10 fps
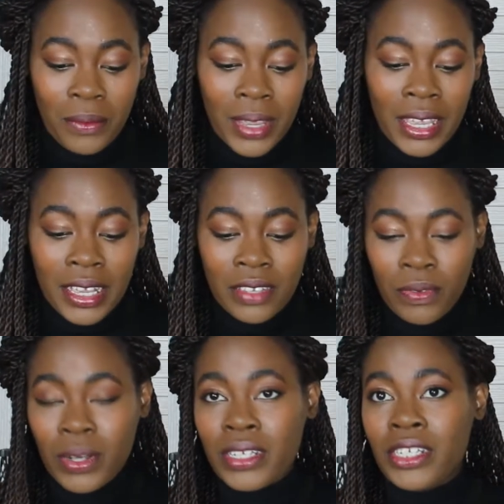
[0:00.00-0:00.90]
We as
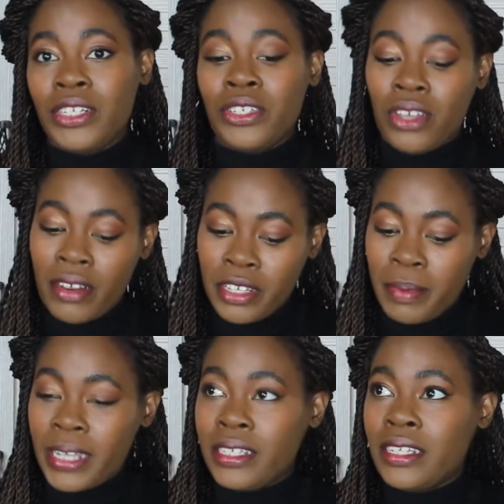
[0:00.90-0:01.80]
foreign teachers are
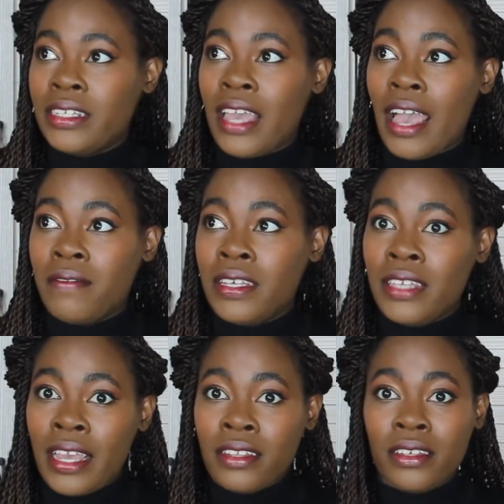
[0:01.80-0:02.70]
expected to have these
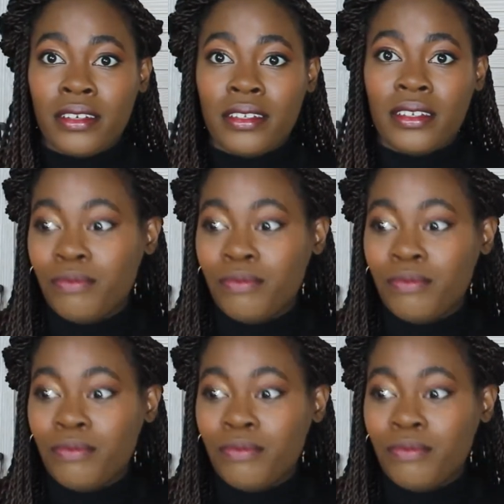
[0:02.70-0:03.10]
answers.